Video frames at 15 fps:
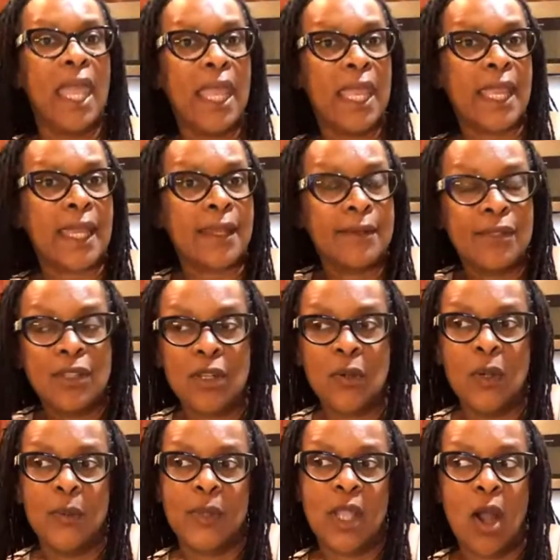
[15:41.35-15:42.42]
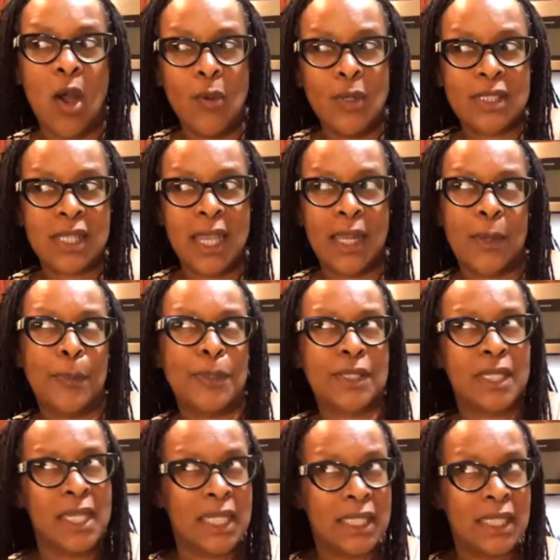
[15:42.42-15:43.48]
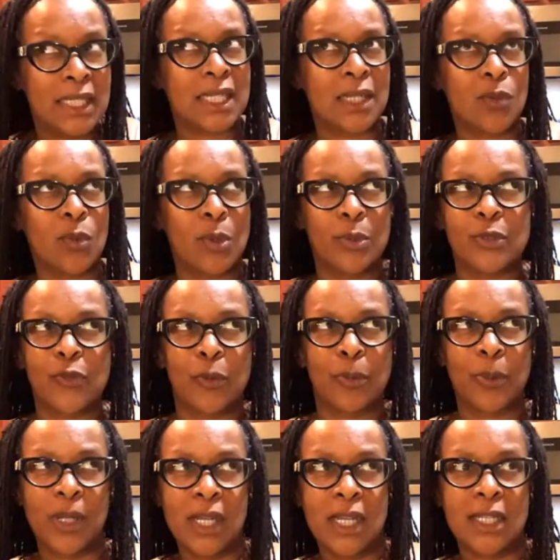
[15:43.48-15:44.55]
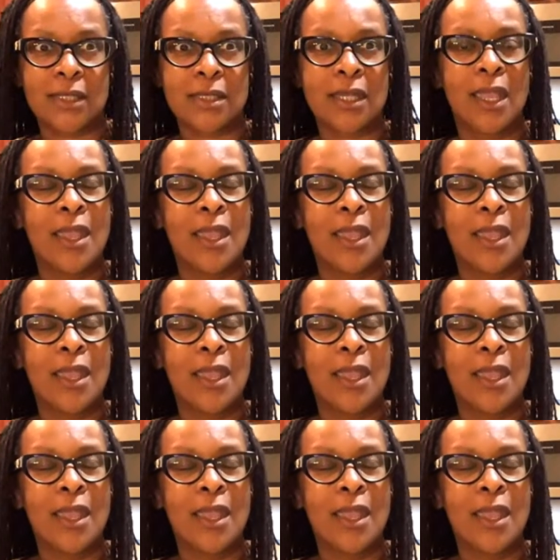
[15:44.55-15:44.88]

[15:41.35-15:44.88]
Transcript: hey you know what we always kind of pretended what was for brunch